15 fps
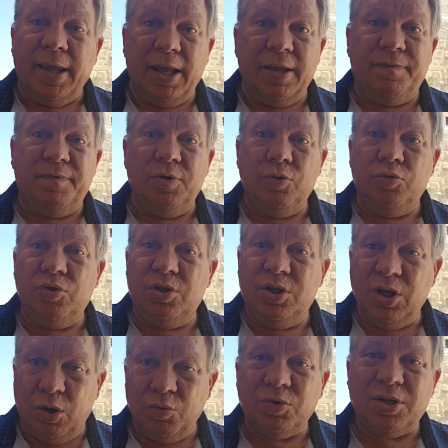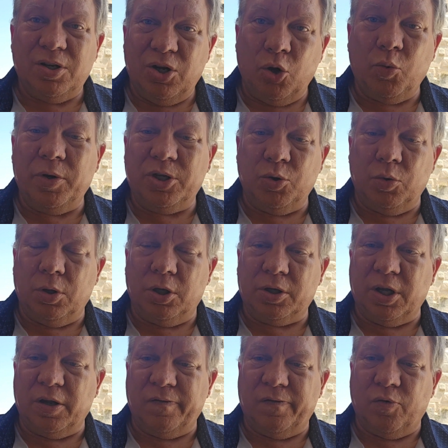If you don't know what you were
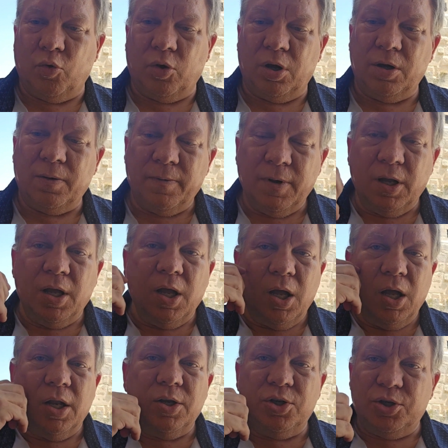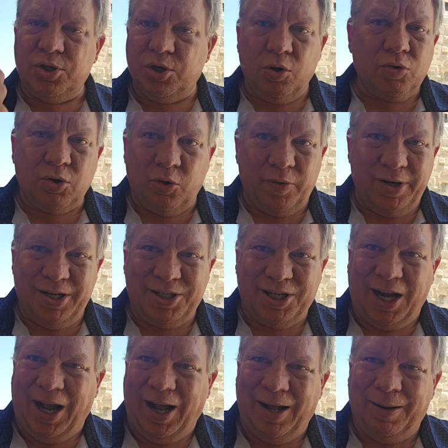looking for, don't go in a shop.